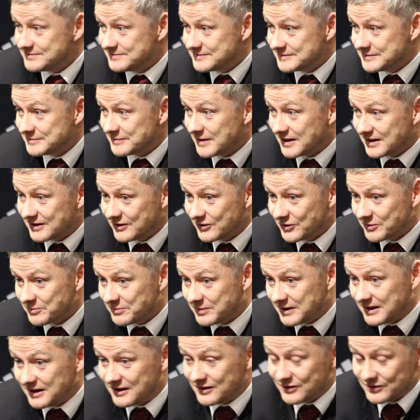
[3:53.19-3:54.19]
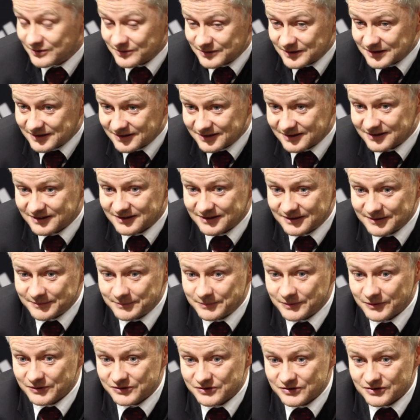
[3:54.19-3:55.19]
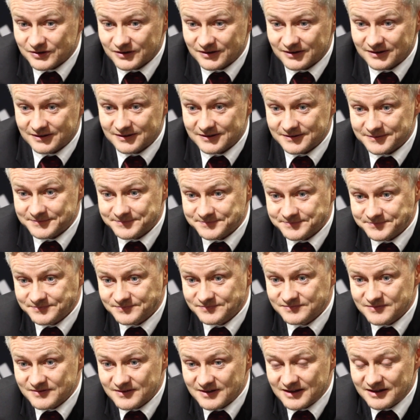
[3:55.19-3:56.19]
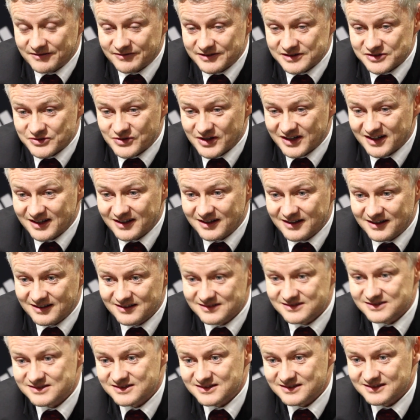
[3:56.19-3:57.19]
He might not be. But if he's ready, he's.